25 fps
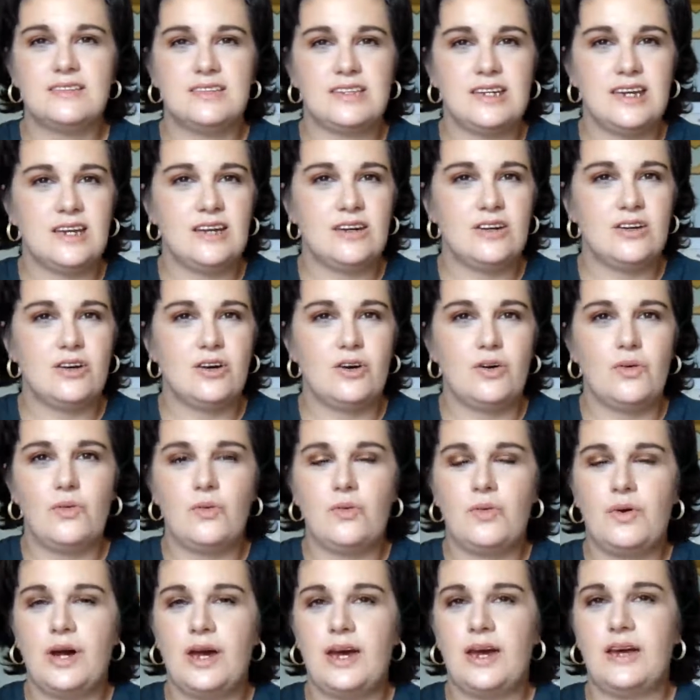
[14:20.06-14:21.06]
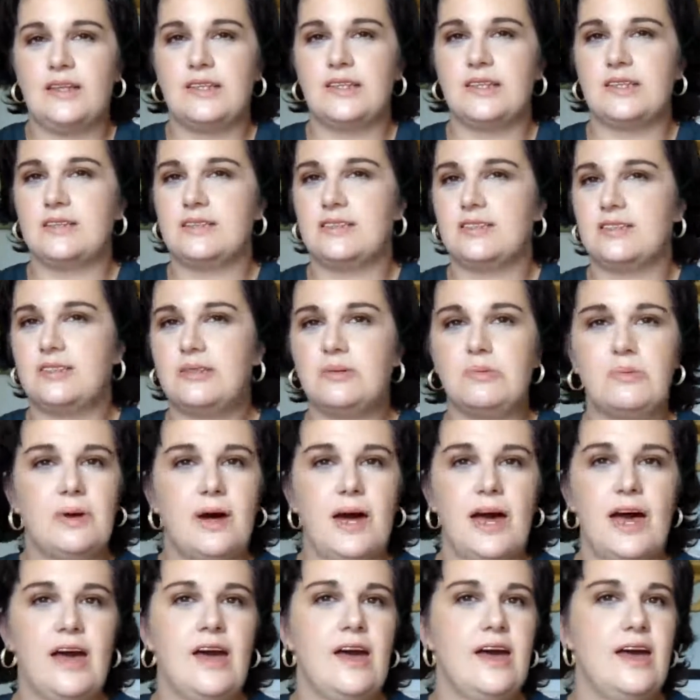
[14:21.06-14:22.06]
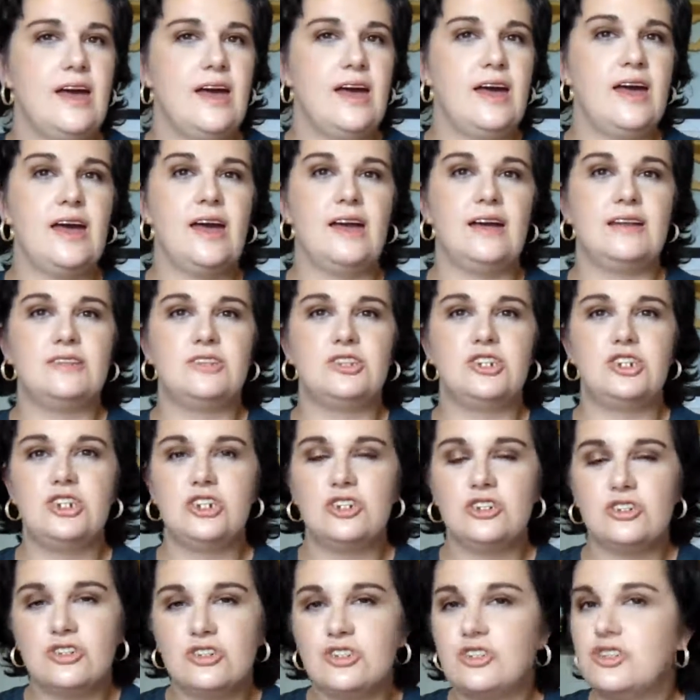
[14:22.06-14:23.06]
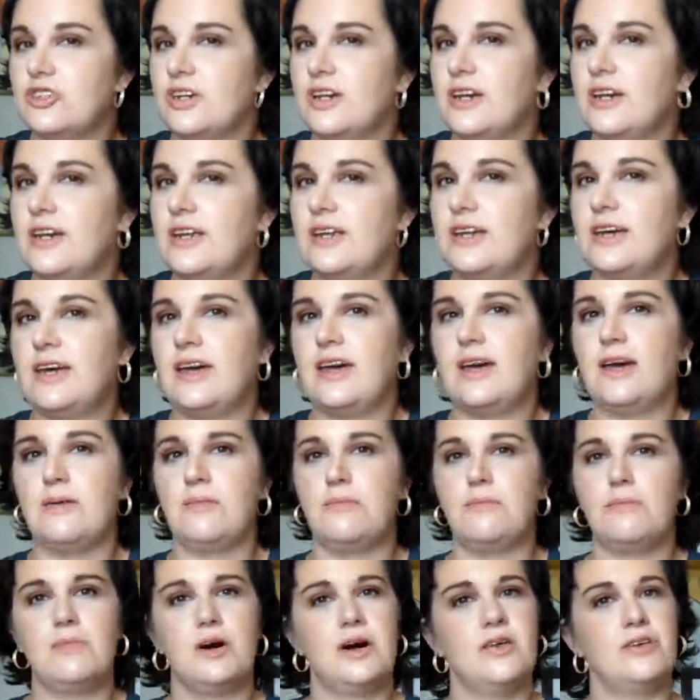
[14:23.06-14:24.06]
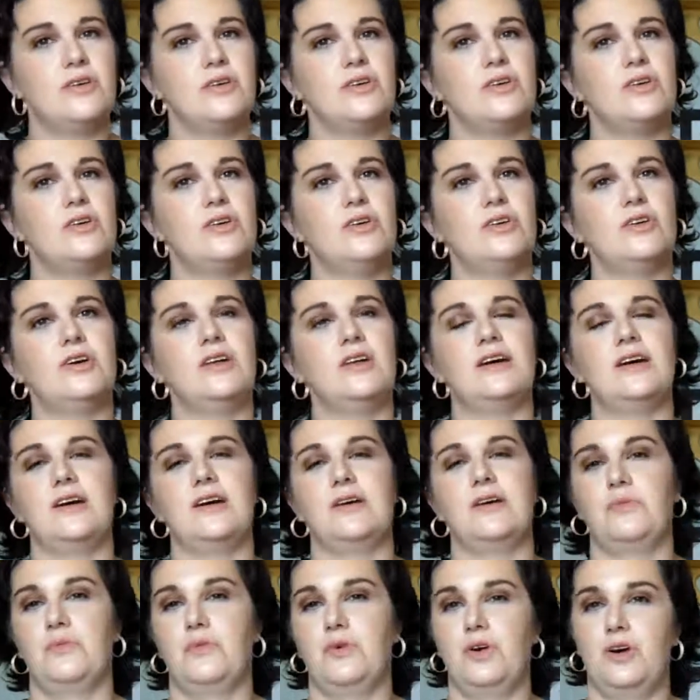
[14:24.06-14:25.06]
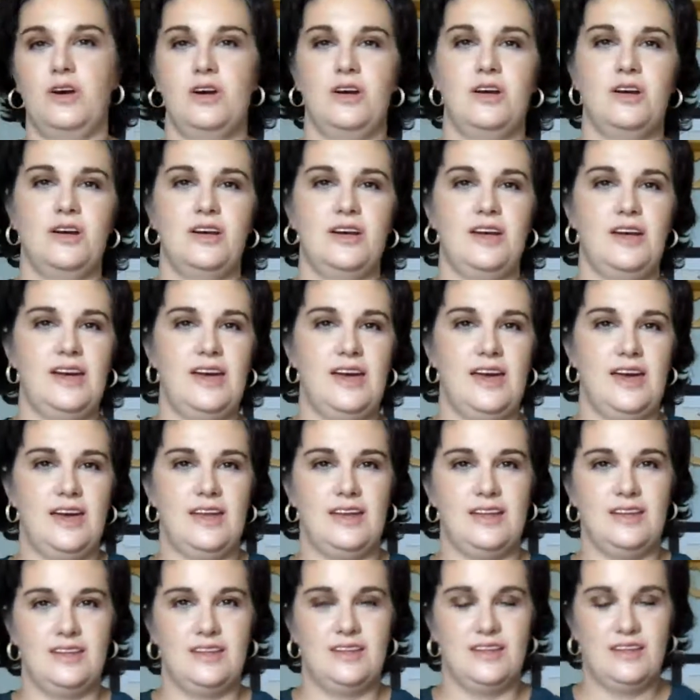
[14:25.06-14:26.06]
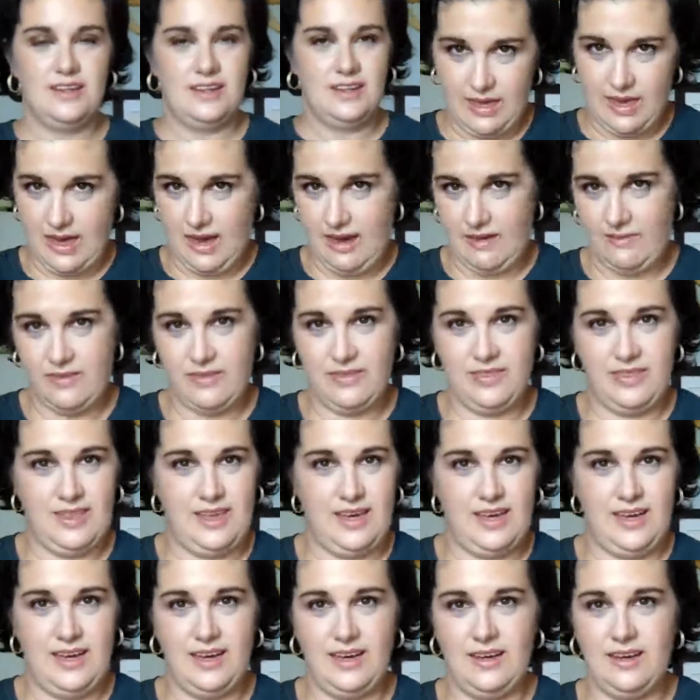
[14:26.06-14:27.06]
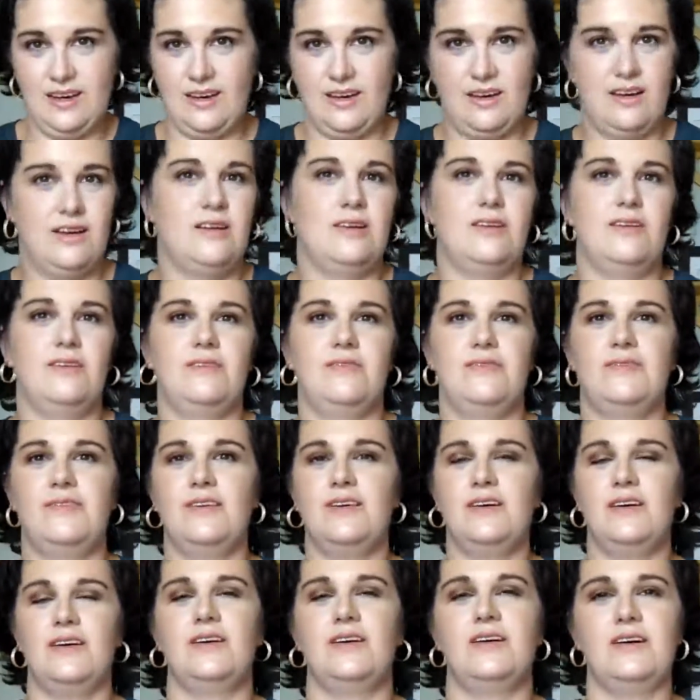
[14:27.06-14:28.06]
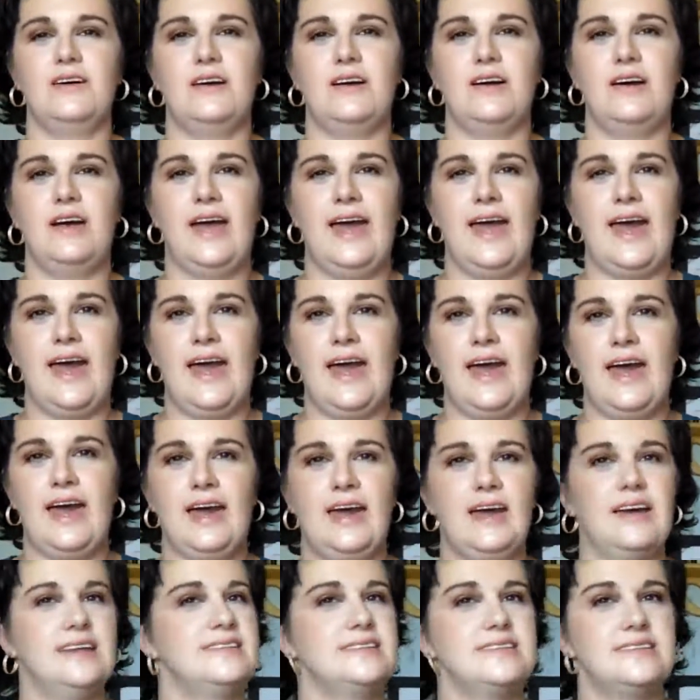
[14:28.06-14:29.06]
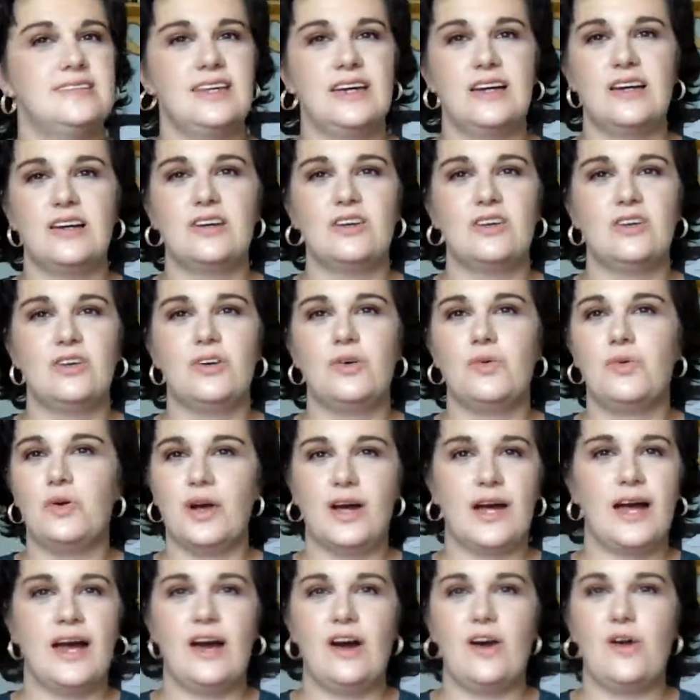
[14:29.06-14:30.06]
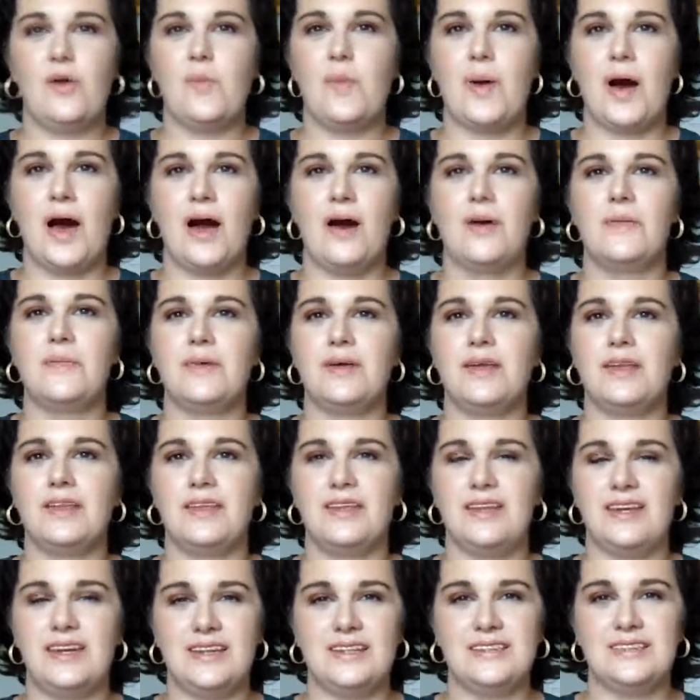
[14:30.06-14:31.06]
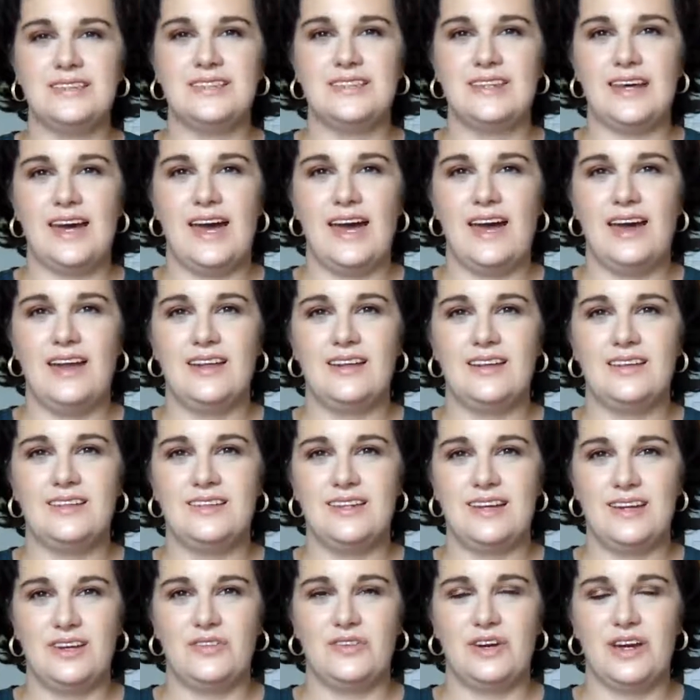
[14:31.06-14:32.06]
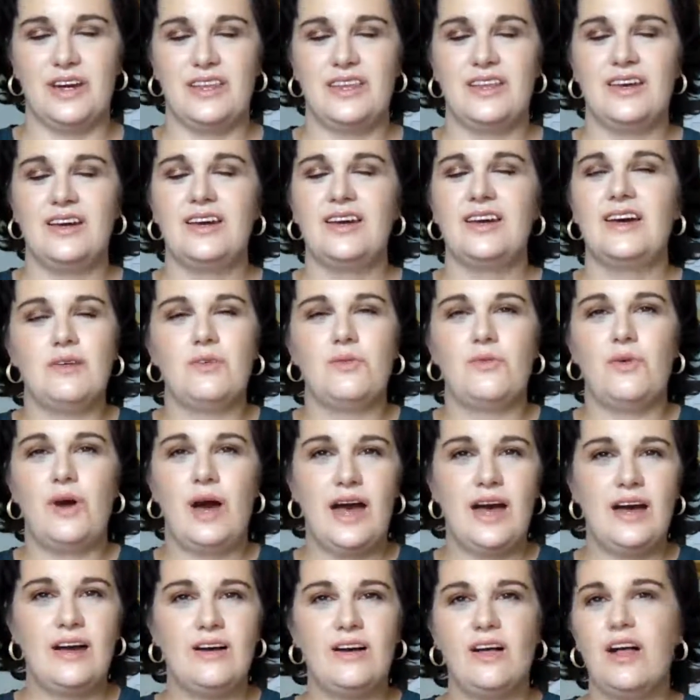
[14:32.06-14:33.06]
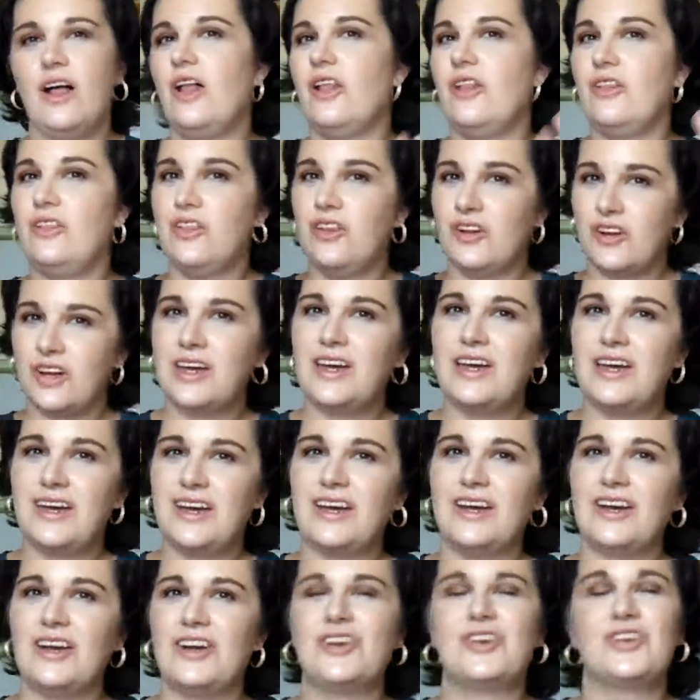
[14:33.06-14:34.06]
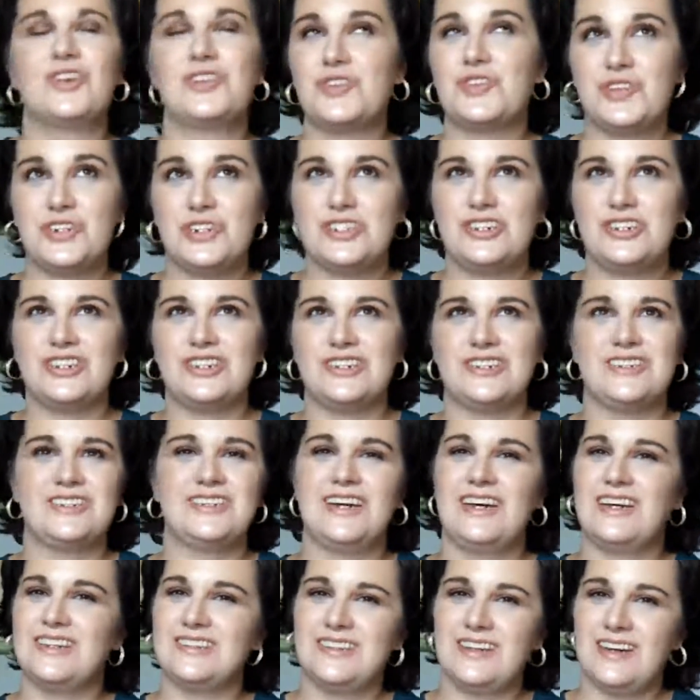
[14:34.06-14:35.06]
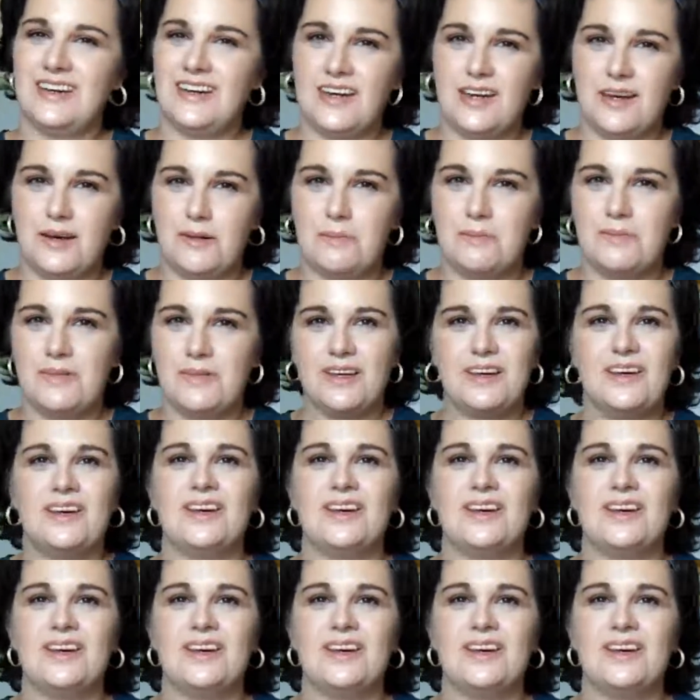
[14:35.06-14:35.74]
deal with sweat and children and motherhood and work and everything of a single work-at-home mom needs to deal with, while looking gorgeous as I am.